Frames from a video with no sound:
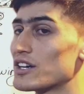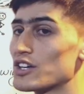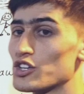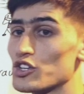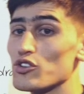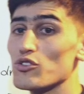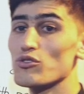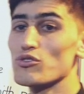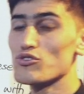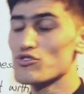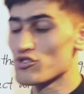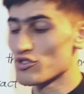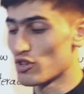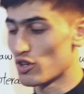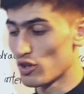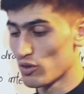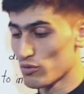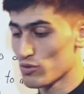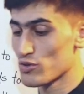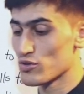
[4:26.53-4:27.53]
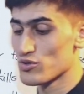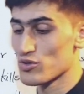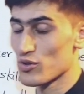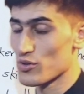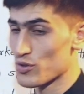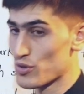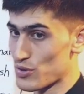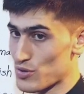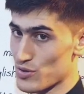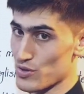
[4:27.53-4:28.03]
You should also
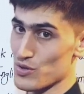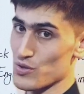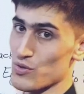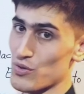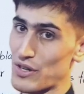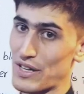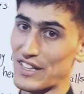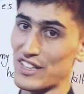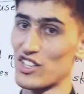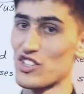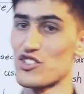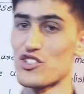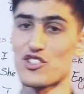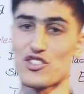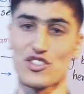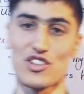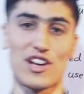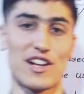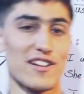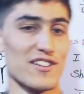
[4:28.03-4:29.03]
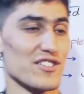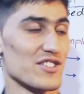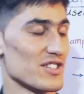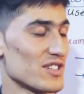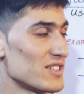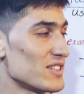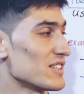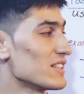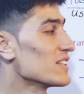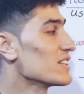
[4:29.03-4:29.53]
use your English skills
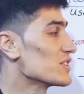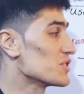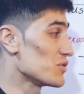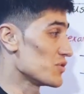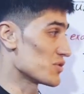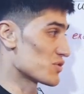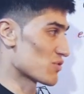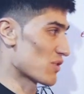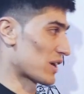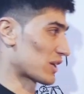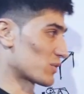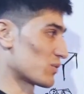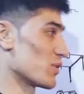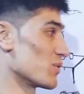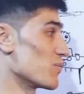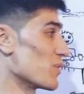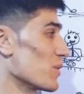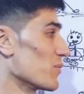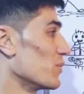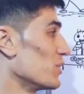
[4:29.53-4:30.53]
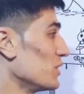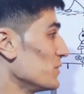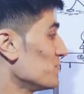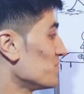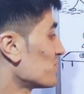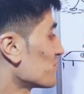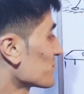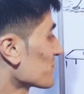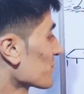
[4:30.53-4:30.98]
to interact with people.